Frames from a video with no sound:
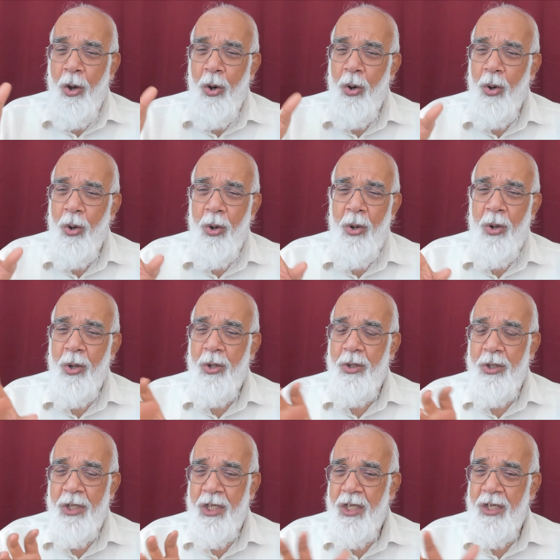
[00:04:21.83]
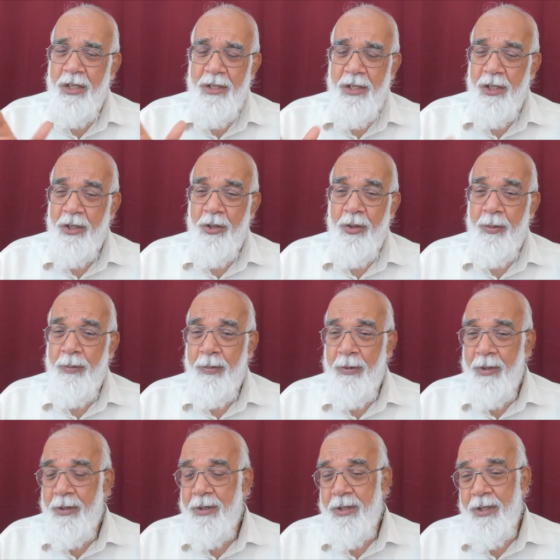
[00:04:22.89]
All these
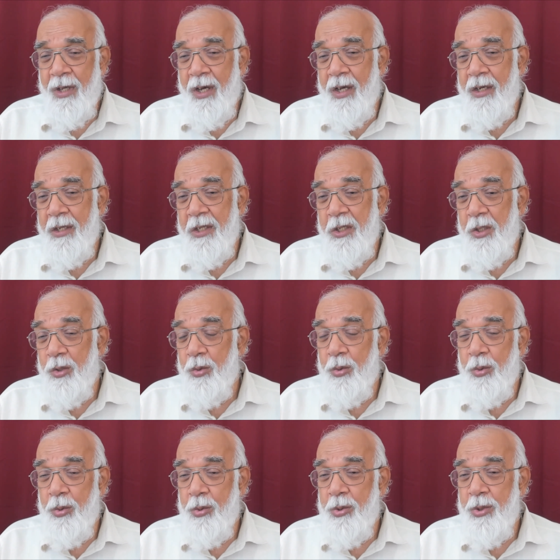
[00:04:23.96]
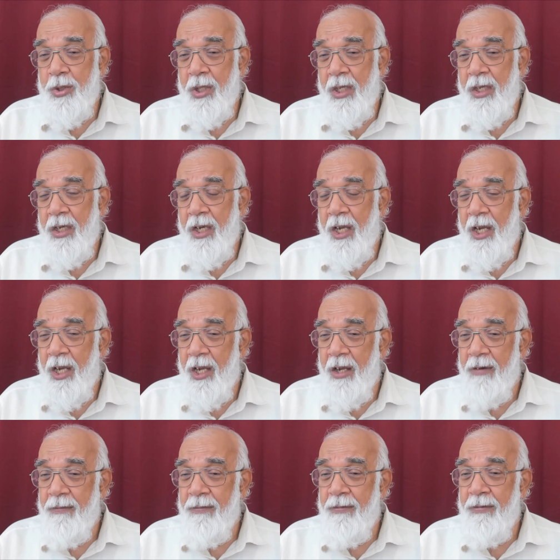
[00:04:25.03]
equipments are used in
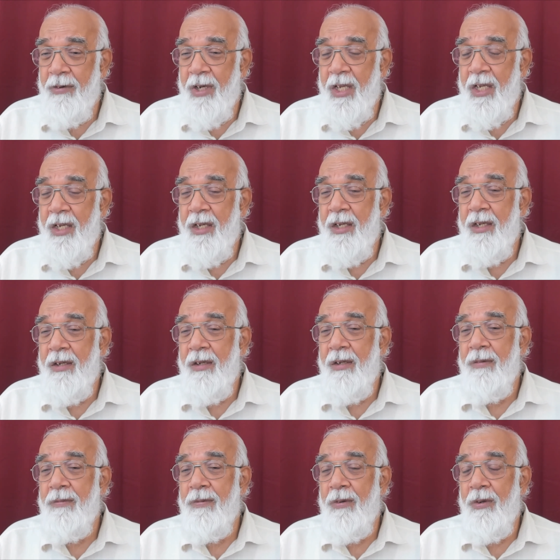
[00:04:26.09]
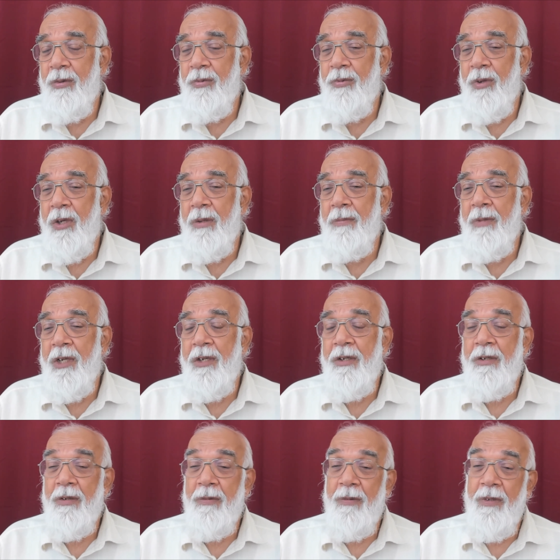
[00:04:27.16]
every
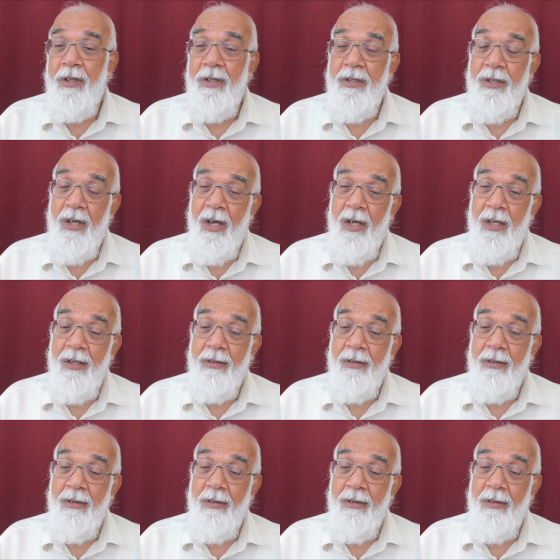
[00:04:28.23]
fulfillment of desire